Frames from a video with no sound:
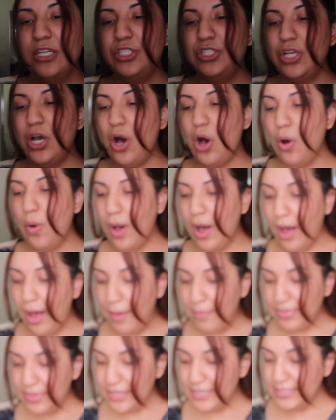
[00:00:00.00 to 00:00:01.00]
So
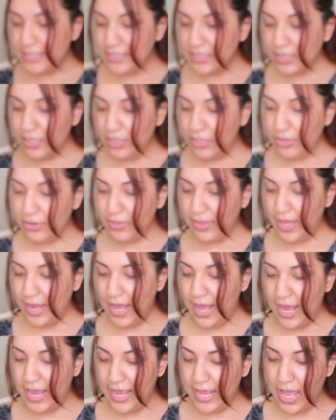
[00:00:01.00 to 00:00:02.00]
this is the color
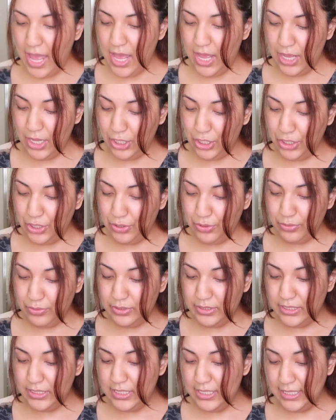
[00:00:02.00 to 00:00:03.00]
that I
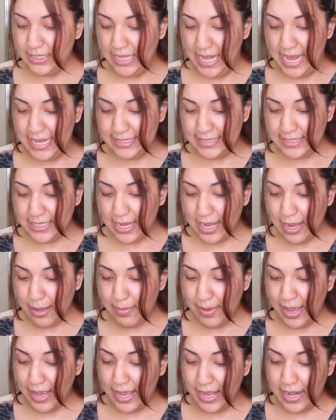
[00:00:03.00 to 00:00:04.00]
used last
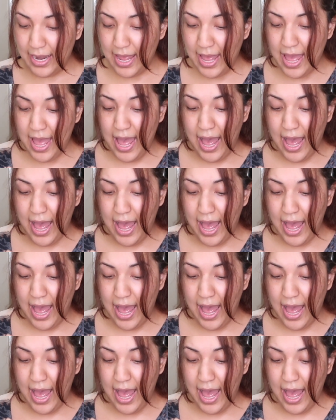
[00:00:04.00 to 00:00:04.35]
time and